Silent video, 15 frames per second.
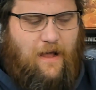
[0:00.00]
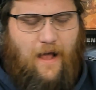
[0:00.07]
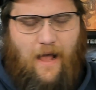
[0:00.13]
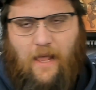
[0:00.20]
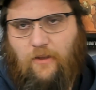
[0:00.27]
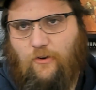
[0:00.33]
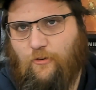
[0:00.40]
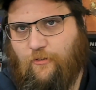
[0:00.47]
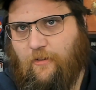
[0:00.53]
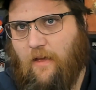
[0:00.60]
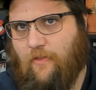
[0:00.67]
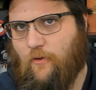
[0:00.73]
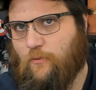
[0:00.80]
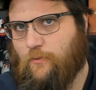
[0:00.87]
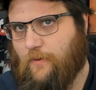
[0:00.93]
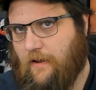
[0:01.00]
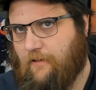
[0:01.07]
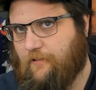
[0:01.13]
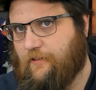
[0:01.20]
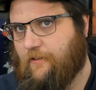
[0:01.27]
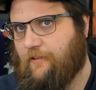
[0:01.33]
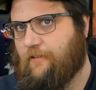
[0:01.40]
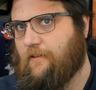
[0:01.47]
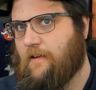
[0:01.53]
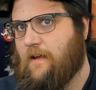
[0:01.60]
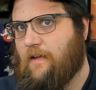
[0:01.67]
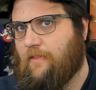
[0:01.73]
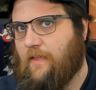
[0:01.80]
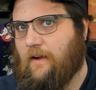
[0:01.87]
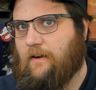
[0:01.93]
I understand the risks
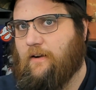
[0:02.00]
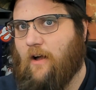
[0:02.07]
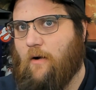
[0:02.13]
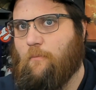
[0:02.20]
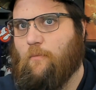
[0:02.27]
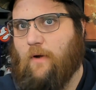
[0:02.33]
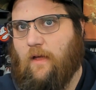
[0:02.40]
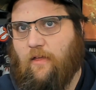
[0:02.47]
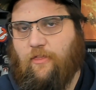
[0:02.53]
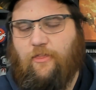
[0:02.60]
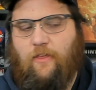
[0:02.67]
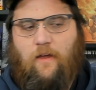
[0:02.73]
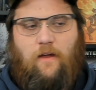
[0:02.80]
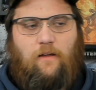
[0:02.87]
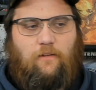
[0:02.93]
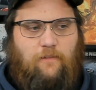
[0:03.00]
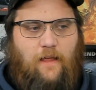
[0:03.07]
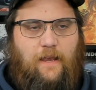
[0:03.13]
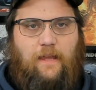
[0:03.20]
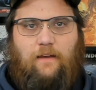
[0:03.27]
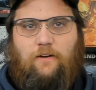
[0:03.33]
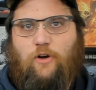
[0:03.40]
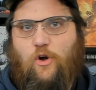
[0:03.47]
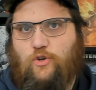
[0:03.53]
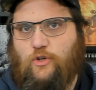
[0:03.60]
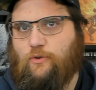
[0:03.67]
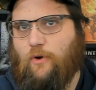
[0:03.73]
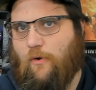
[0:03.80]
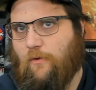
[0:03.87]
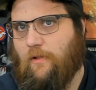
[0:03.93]
that come with letting
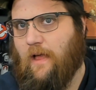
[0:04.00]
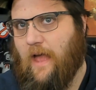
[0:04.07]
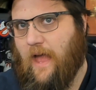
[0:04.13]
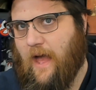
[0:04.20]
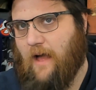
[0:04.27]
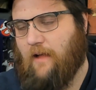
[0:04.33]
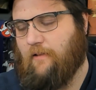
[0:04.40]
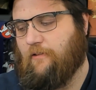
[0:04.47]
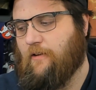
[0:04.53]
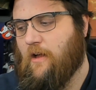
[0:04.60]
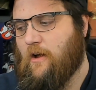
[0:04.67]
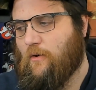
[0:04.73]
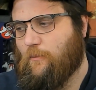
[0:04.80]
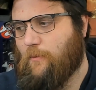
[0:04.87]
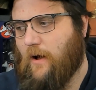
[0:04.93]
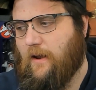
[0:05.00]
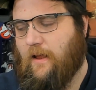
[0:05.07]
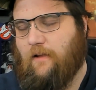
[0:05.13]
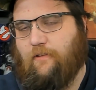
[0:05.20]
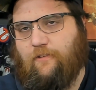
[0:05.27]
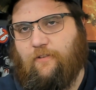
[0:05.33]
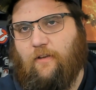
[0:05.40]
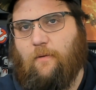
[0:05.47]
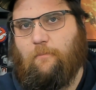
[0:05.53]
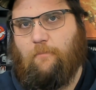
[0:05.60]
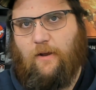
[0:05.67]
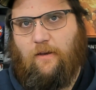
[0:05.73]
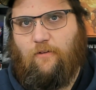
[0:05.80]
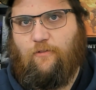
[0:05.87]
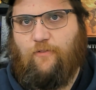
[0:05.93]
Coca-Cola ads run on
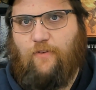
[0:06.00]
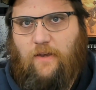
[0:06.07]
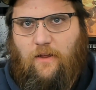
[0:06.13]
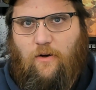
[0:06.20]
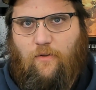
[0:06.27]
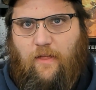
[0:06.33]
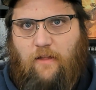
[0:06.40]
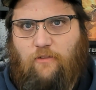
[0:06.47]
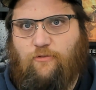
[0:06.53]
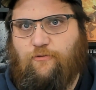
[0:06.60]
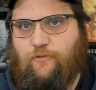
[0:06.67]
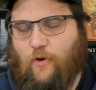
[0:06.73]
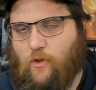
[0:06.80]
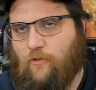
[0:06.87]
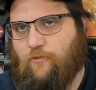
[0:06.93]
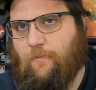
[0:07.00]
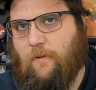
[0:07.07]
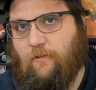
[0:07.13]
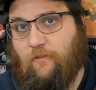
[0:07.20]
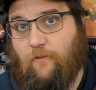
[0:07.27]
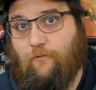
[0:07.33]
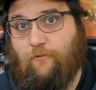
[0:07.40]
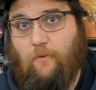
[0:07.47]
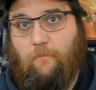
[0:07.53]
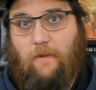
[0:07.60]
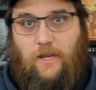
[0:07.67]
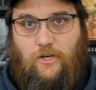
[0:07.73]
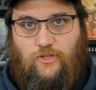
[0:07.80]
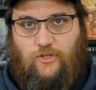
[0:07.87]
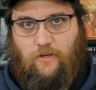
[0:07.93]
somebody's video that's full of
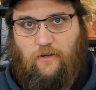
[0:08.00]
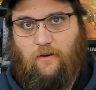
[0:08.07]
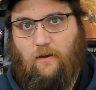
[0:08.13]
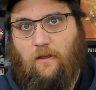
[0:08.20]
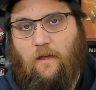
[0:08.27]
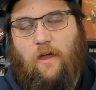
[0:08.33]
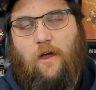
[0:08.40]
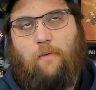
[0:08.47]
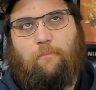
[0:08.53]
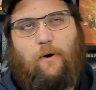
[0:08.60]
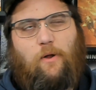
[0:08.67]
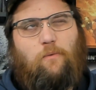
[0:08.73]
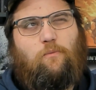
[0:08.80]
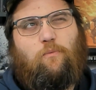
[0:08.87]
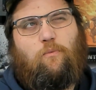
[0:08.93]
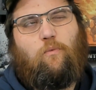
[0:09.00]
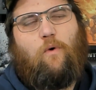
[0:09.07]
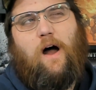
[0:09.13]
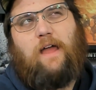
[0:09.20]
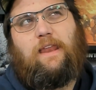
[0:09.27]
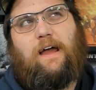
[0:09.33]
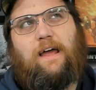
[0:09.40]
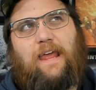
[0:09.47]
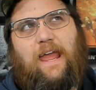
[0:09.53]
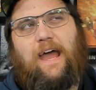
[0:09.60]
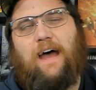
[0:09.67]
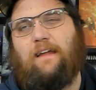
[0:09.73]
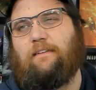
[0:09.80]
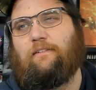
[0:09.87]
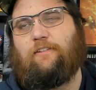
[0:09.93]
misinformation. But why not
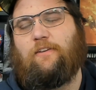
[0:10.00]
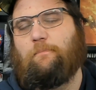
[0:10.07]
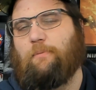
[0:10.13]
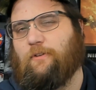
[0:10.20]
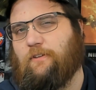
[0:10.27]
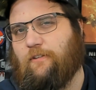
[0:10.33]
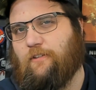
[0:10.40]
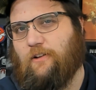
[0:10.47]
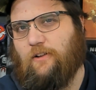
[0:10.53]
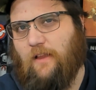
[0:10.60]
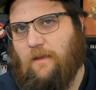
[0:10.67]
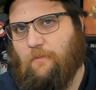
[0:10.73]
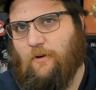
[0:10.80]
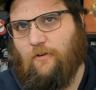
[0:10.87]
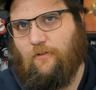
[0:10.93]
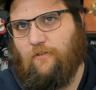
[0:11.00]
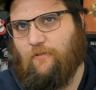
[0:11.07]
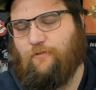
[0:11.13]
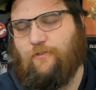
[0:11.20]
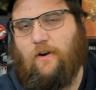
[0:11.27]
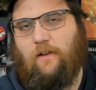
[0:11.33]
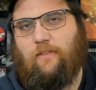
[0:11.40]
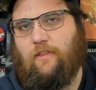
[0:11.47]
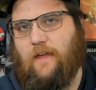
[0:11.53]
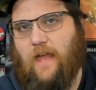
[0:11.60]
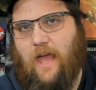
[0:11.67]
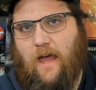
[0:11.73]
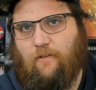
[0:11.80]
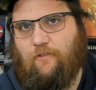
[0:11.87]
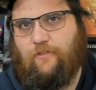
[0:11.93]
add simple disclaimers in front of the
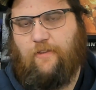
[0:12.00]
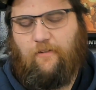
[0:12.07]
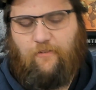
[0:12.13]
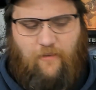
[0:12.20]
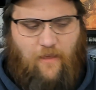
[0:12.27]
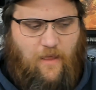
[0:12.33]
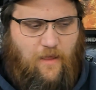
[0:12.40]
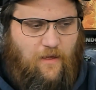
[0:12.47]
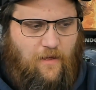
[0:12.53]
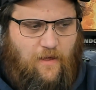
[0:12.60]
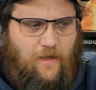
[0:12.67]
ads that say,